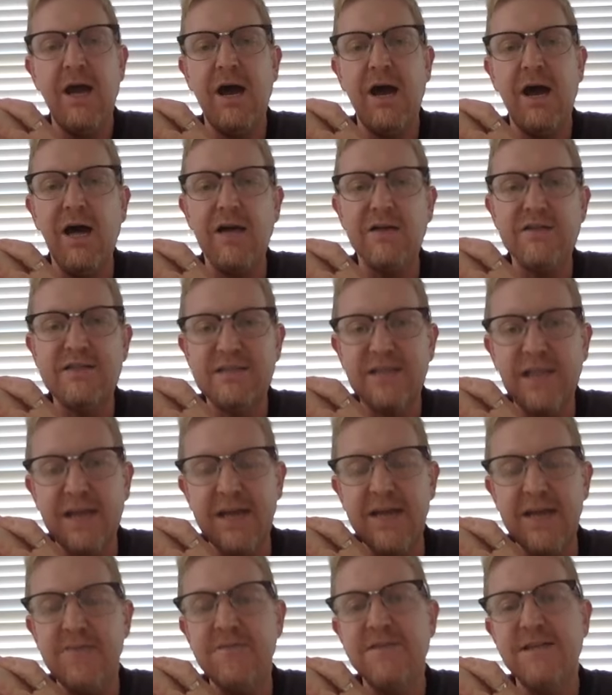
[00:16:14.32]
uh,
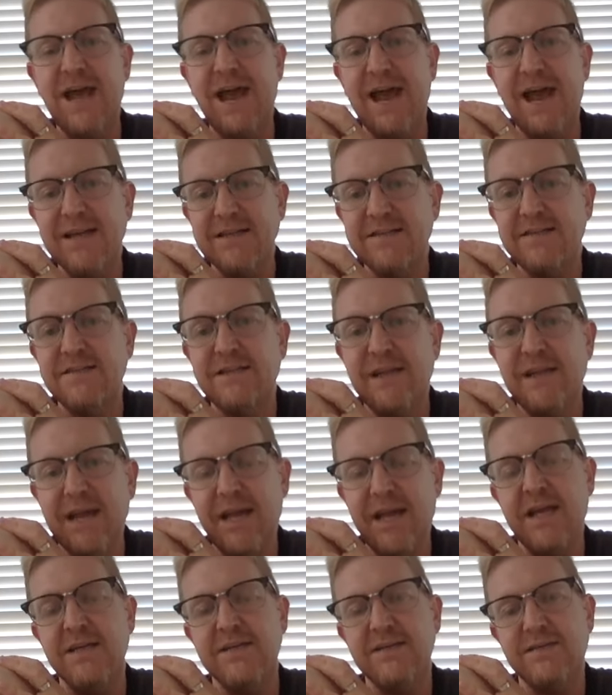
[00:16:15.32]
slaves as
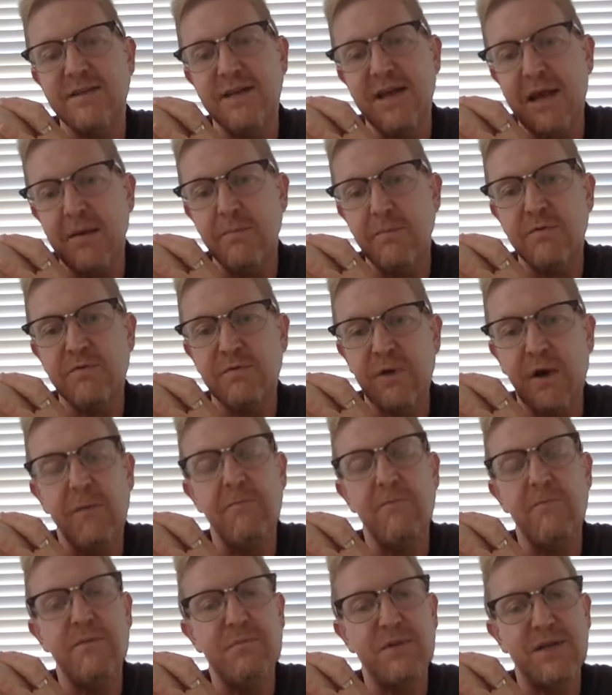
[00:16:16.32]
they escaped
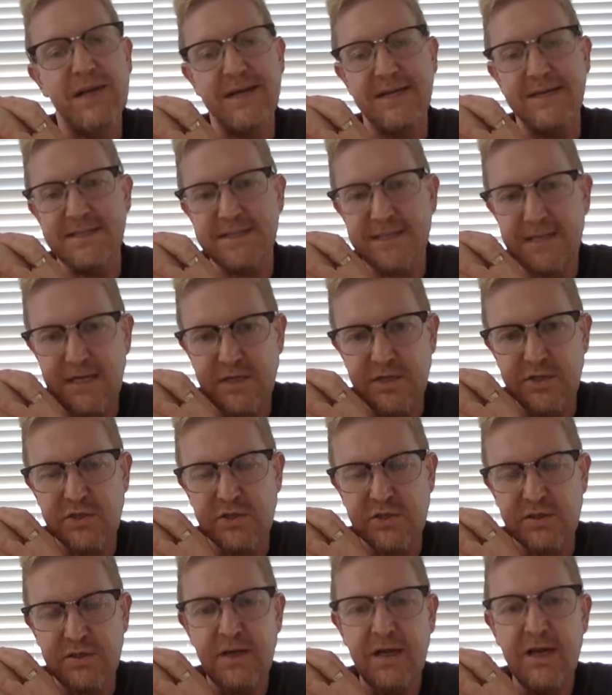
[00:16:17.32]
from the
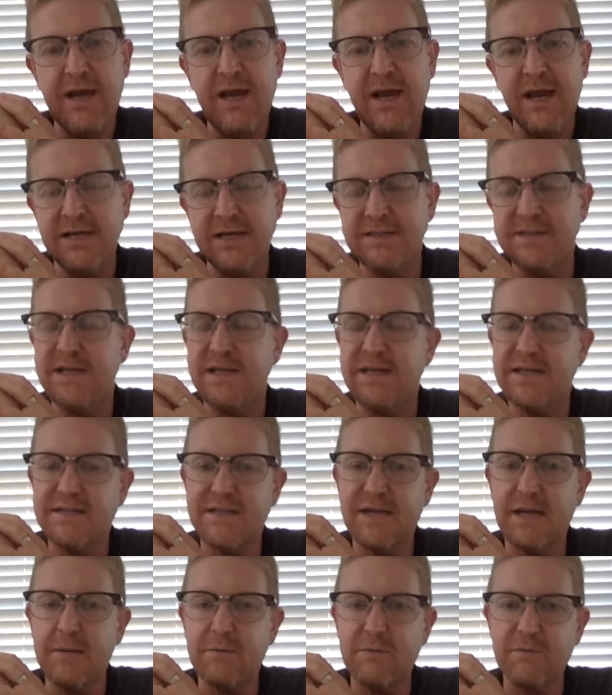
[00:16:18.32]
plantation, as they
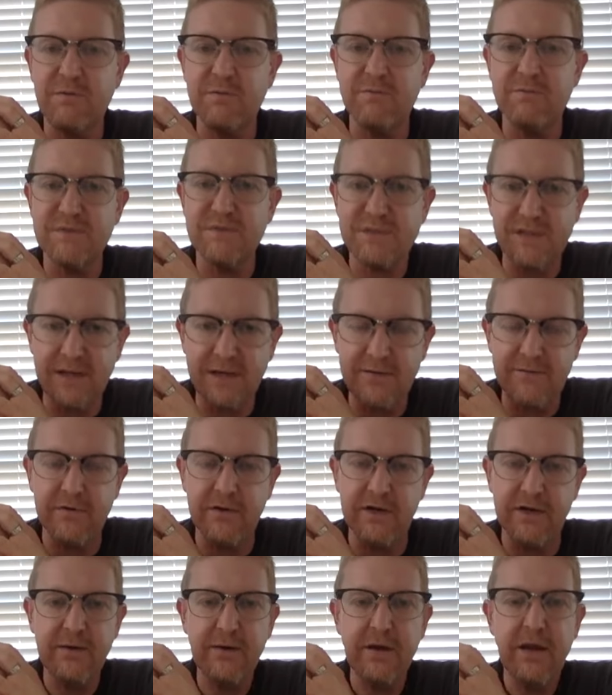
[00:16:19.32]
escaped from
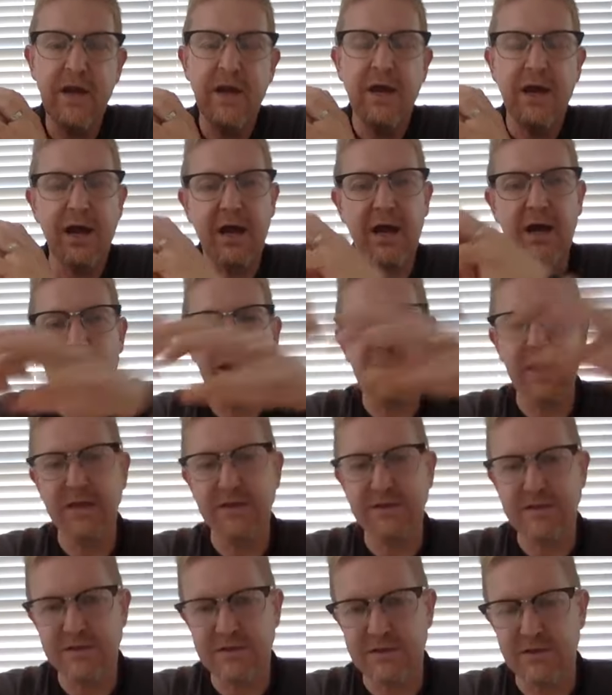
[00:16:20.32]
slavery. Uh,
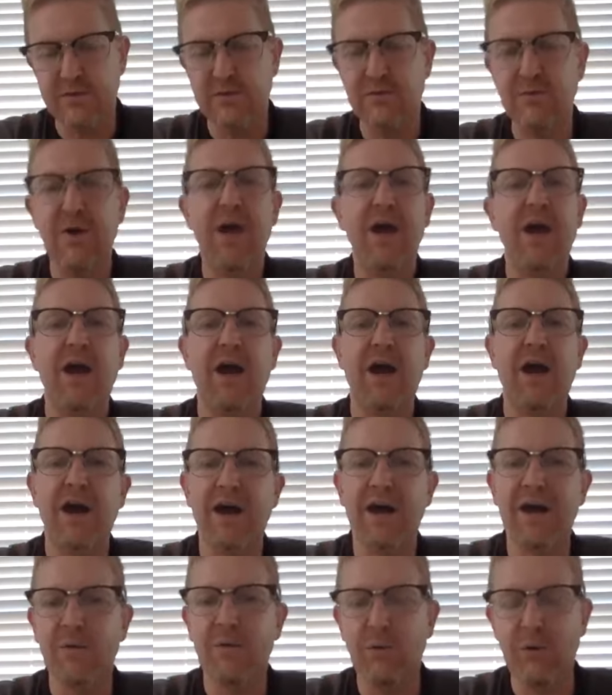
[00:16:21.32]
and so,
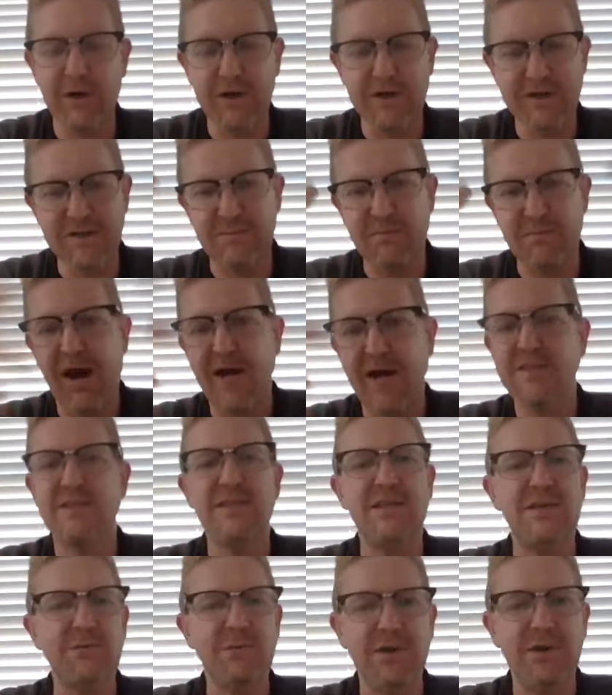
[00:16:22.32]
uh, whereas a
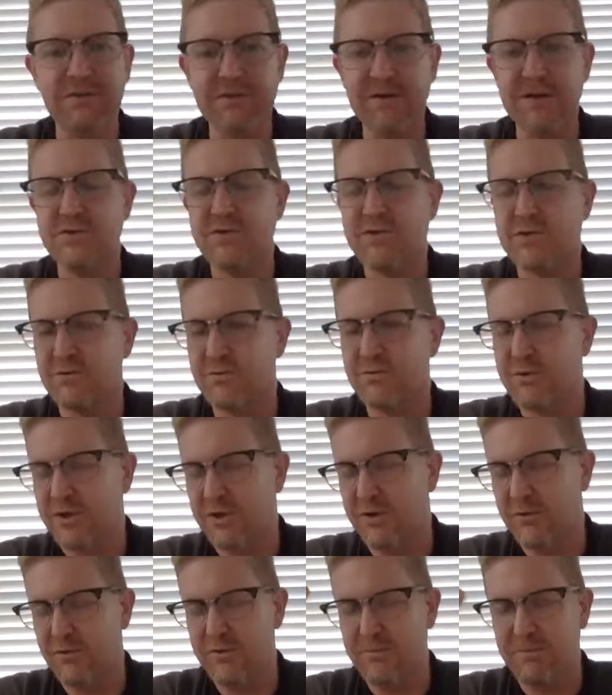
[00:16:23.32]
posse would eventually, you
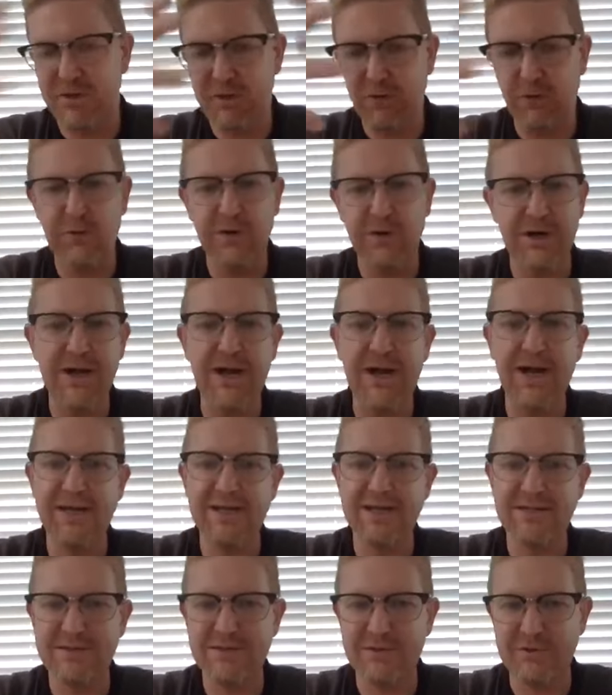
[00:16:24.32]
know, would be
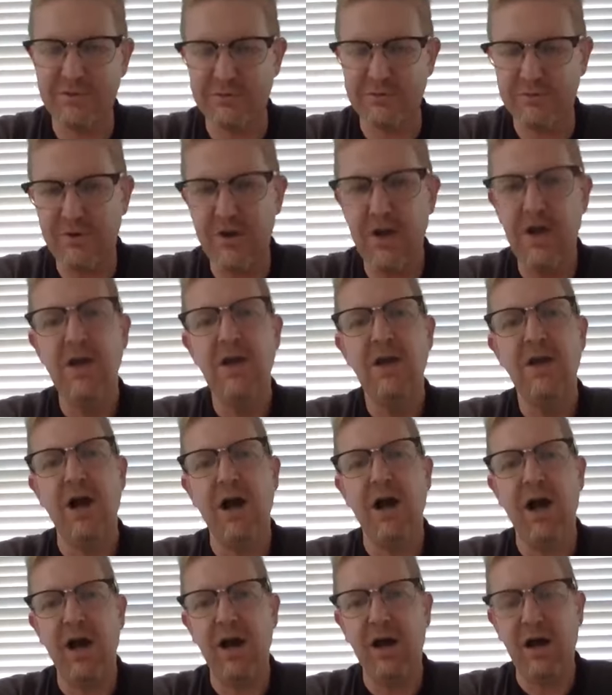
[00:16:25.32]
organized to
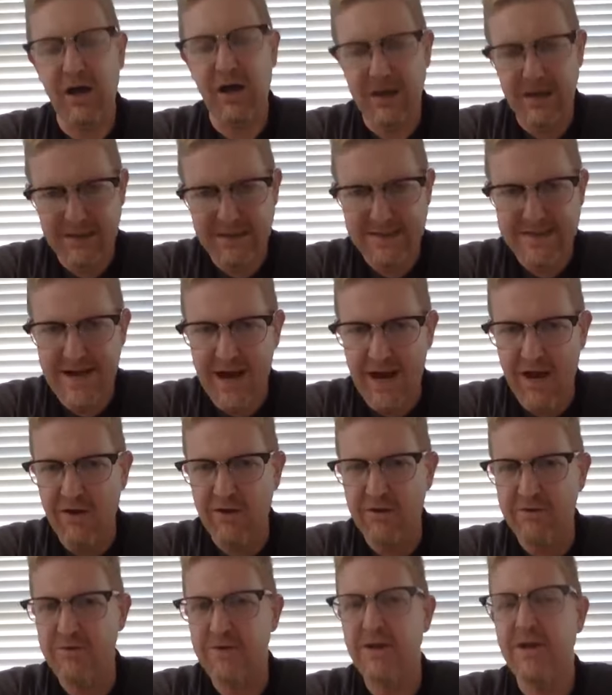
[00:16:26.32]
uh, hunt
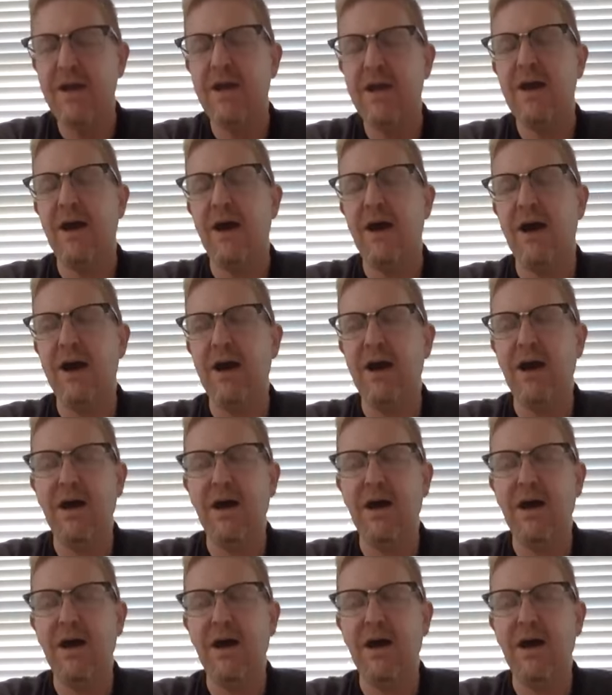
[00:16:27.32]
down uh,